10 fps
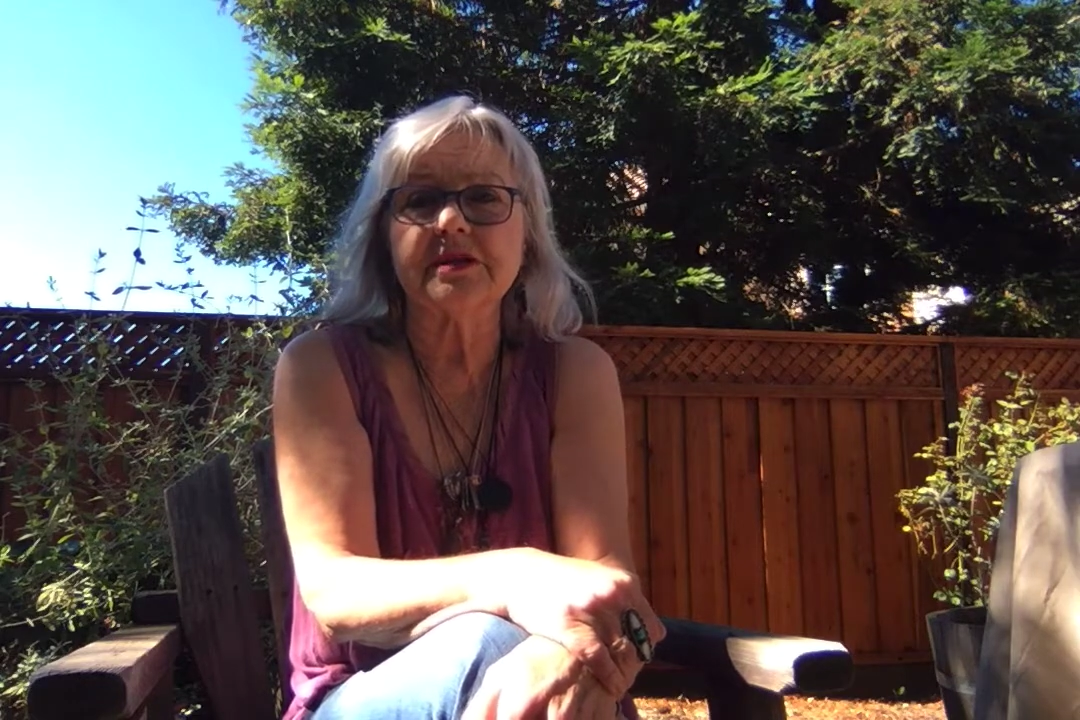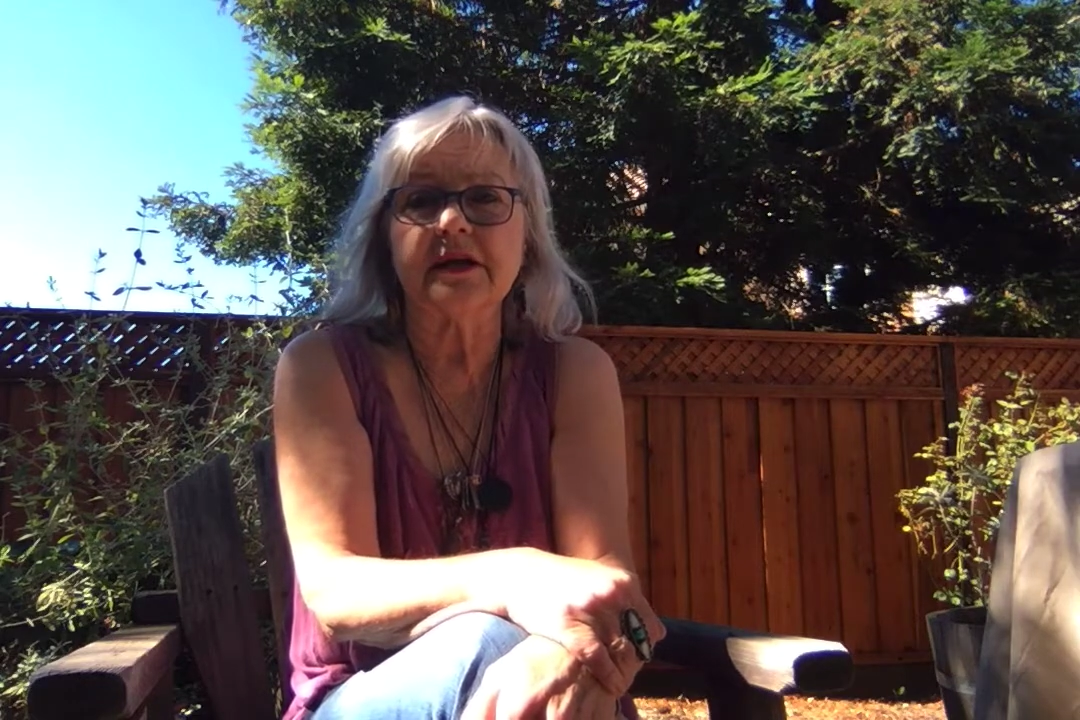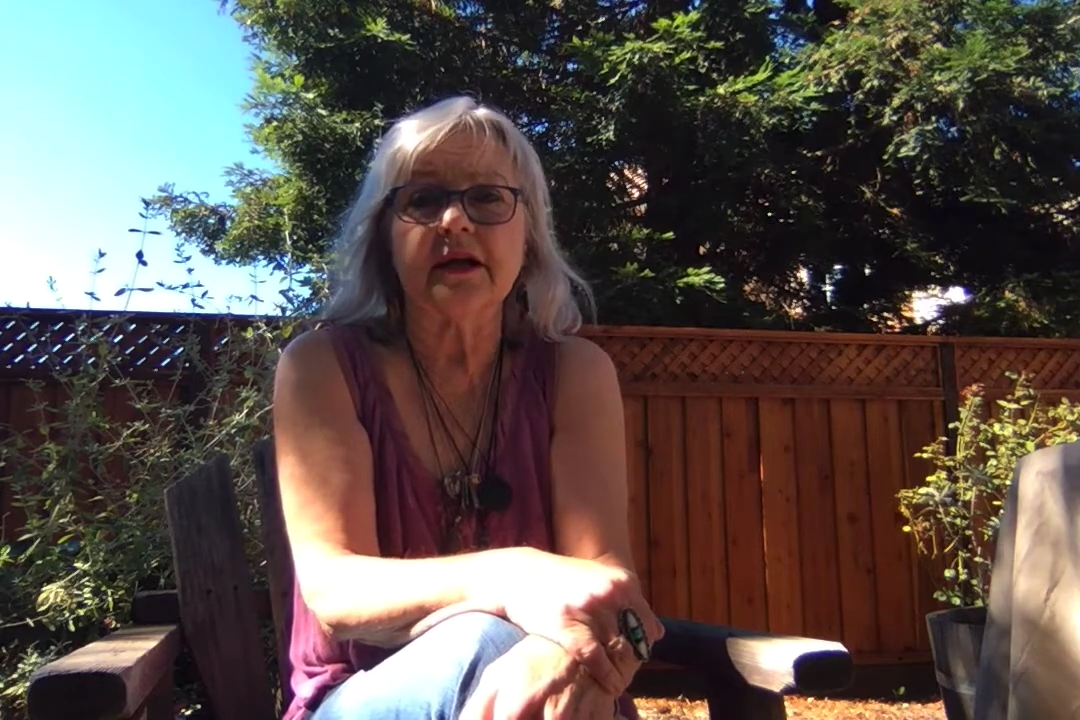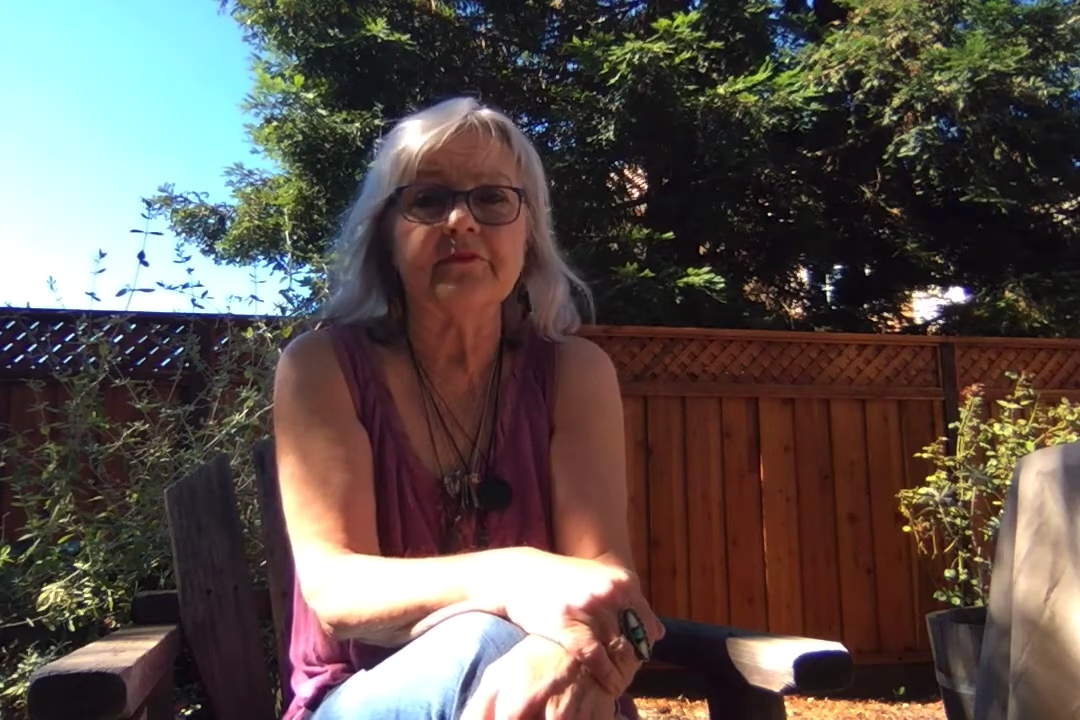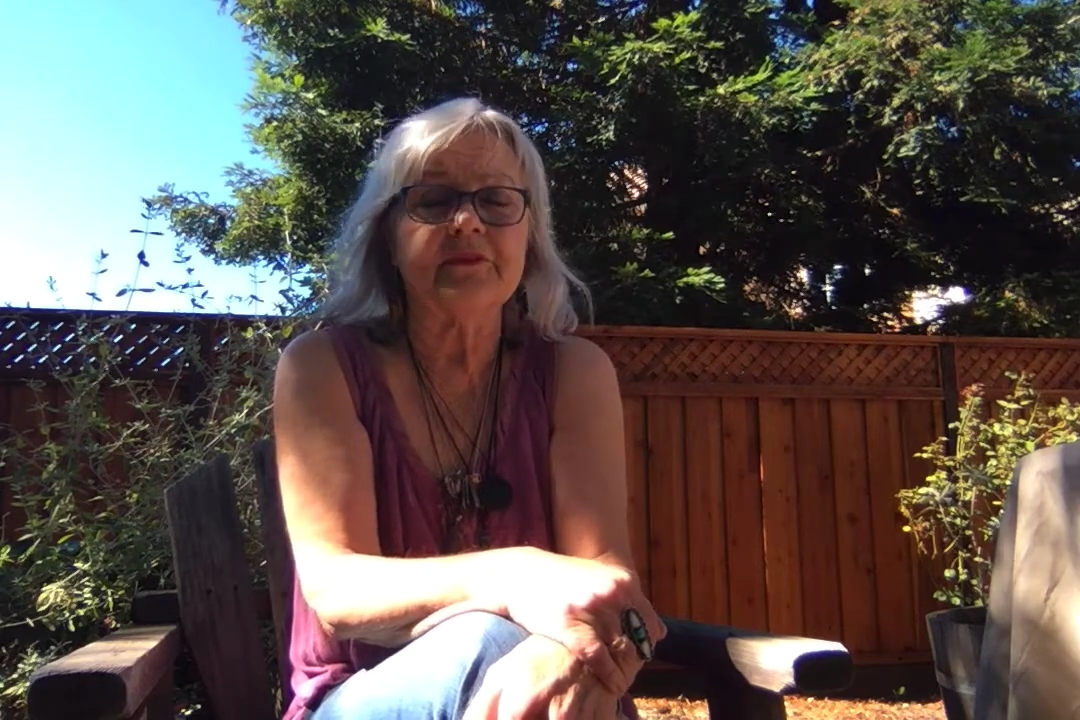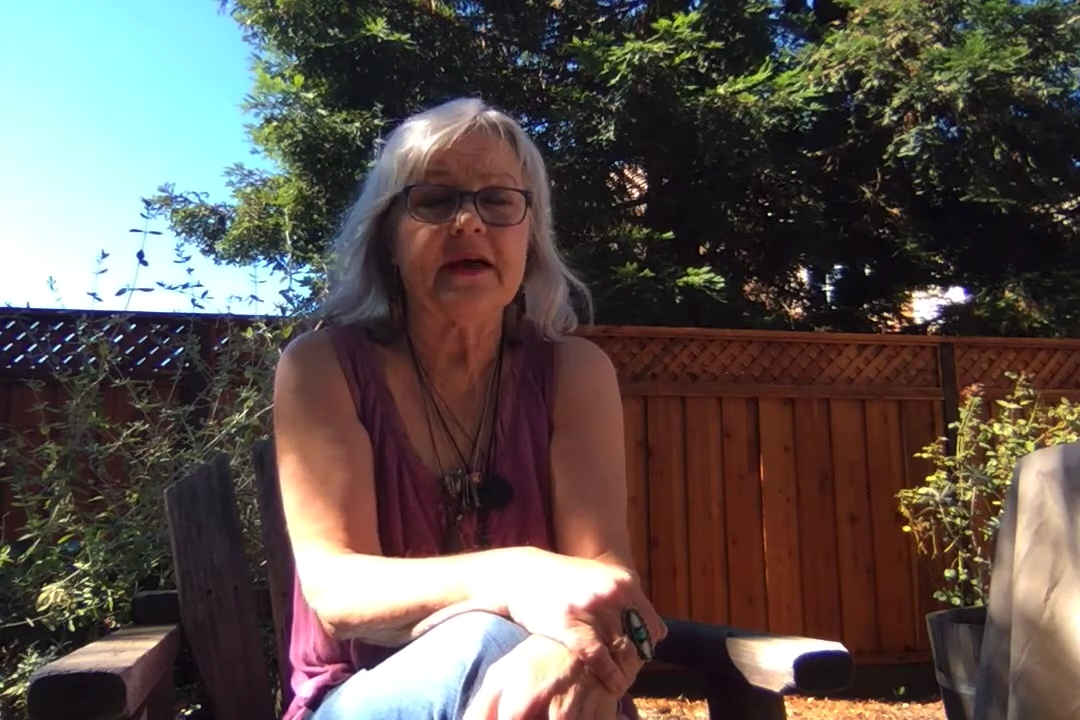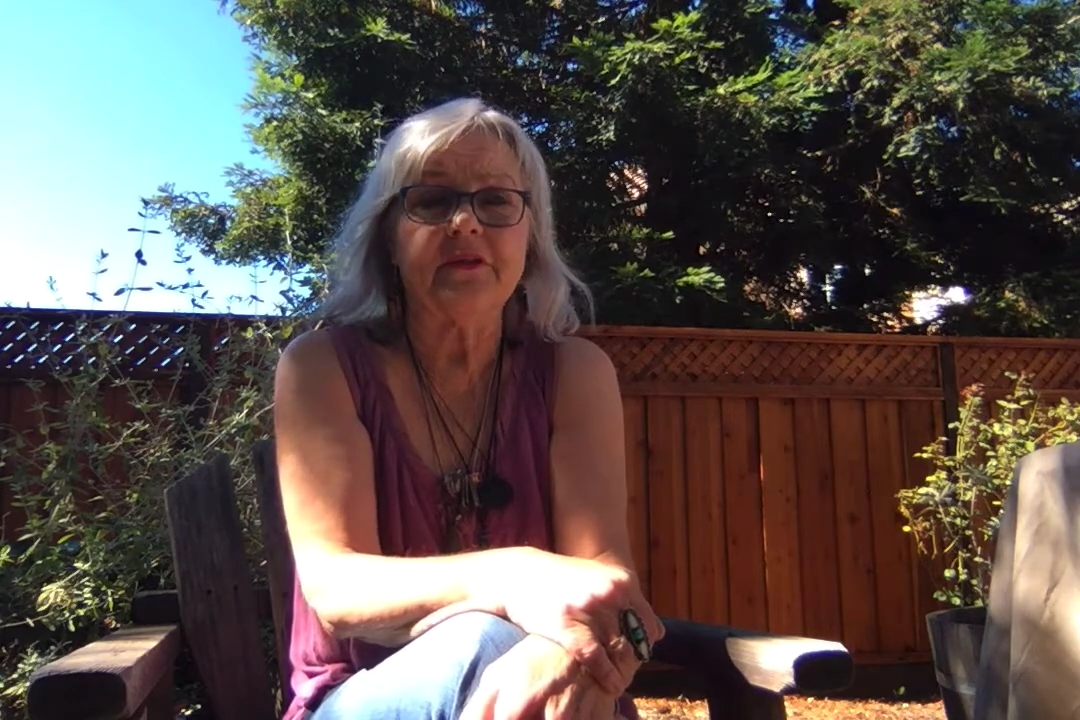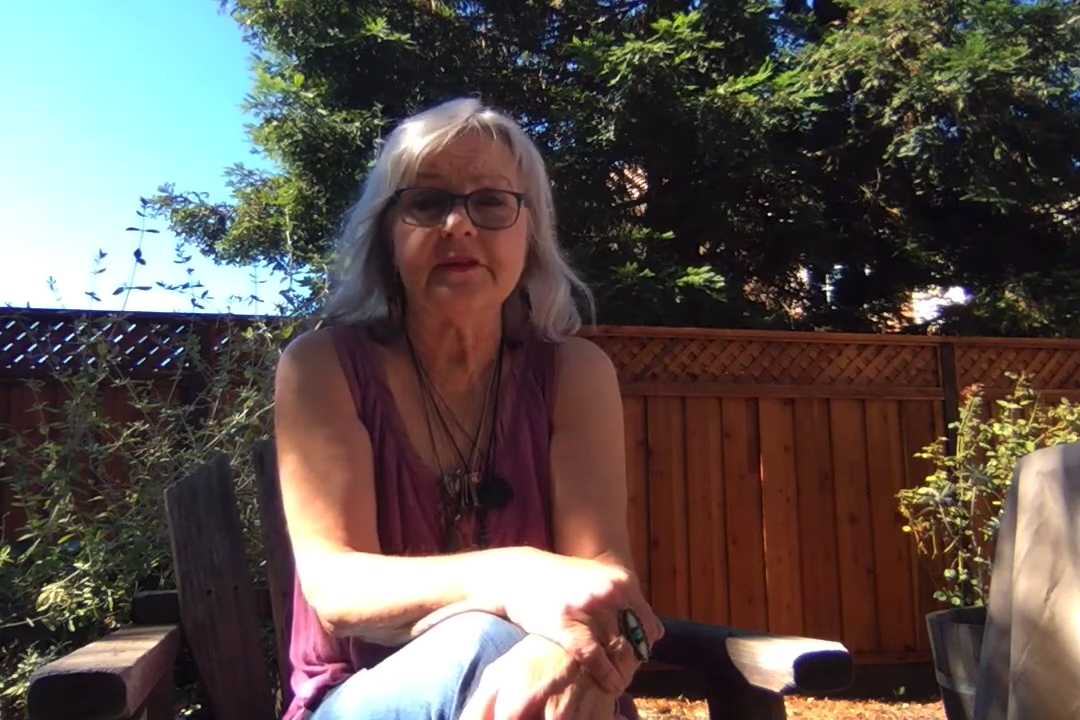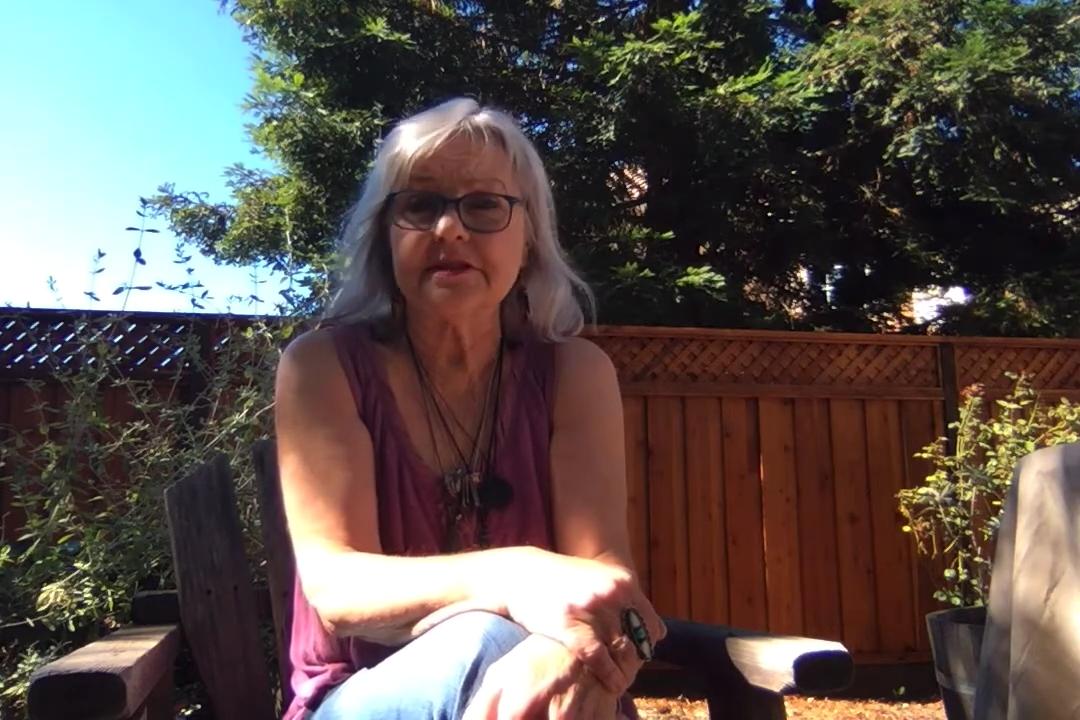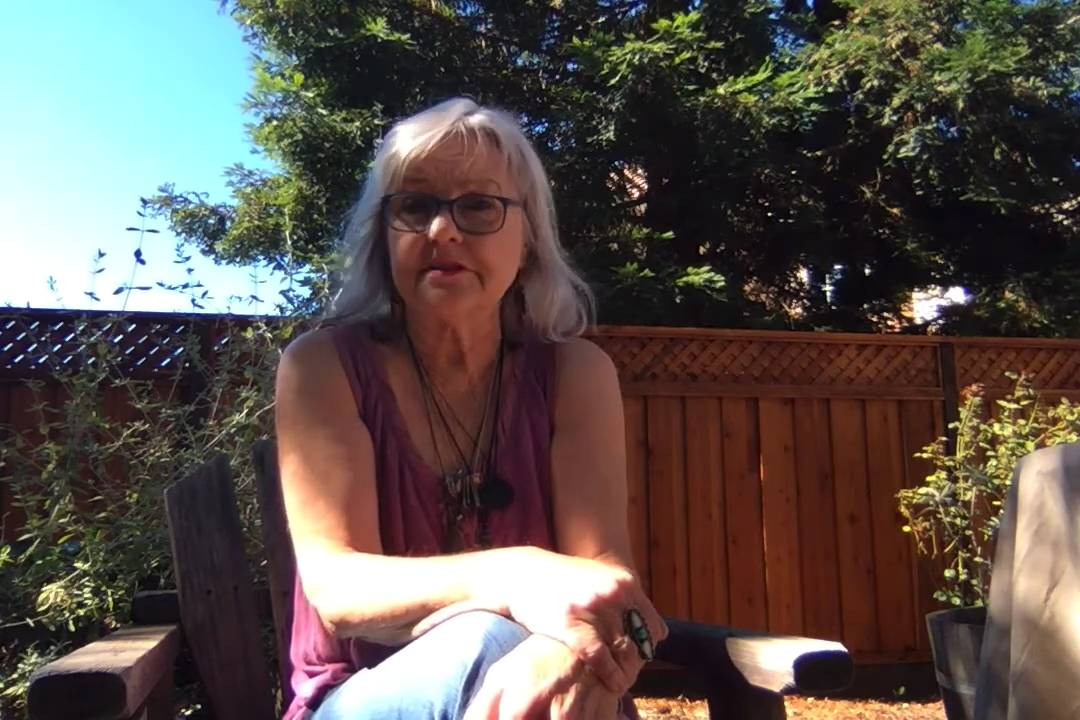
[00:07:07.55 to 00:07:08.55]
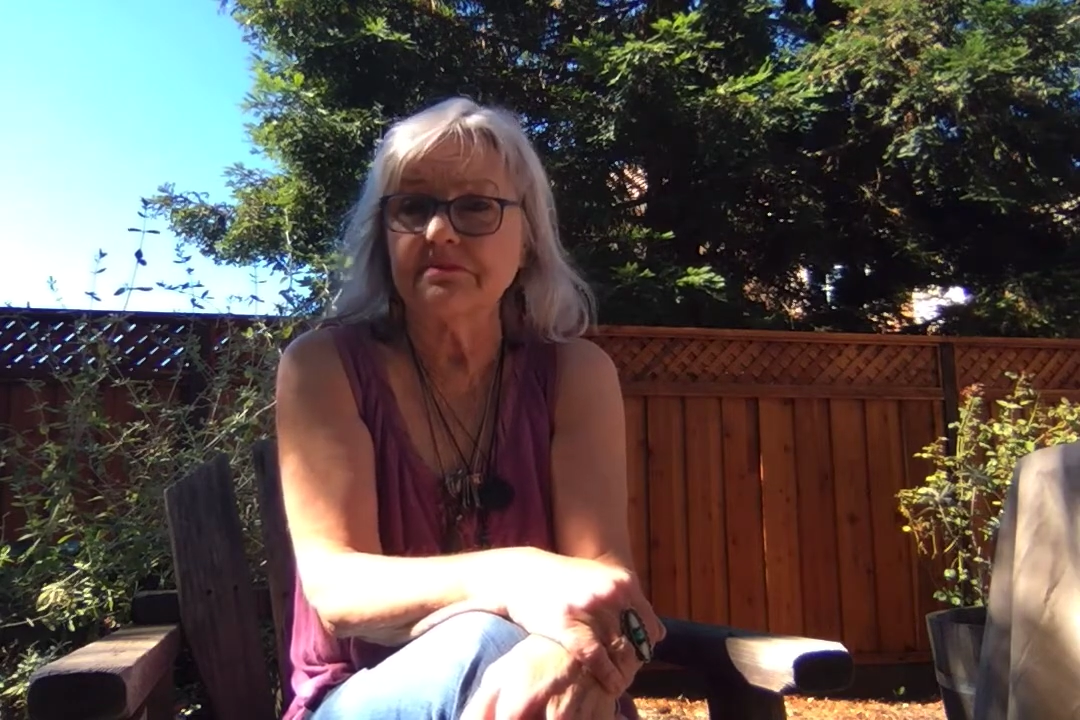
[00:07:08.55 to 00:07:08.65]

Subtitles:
and I found